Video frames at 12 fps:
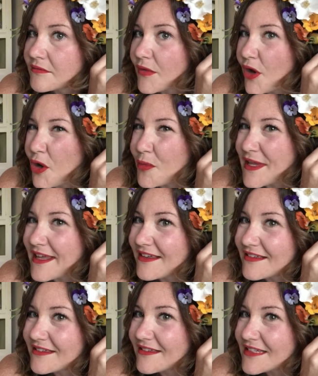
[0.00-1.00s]
herby,
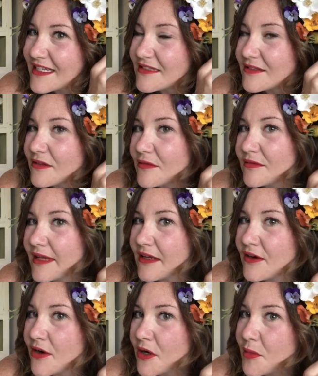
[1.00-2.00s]
tastes a little like
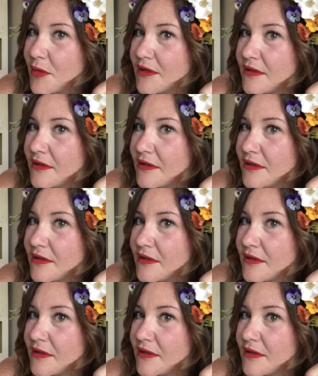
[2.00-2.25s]
an herb.